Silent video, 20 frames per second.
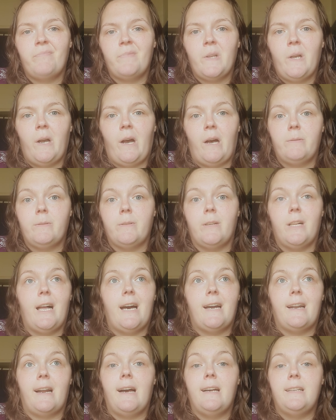I'm
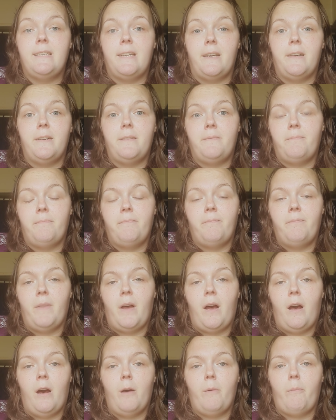glad I did.
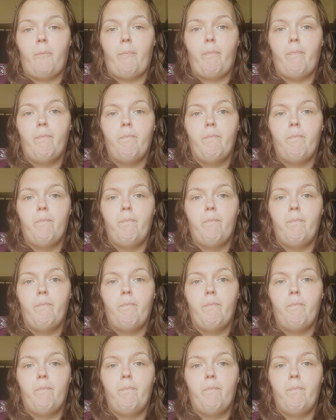It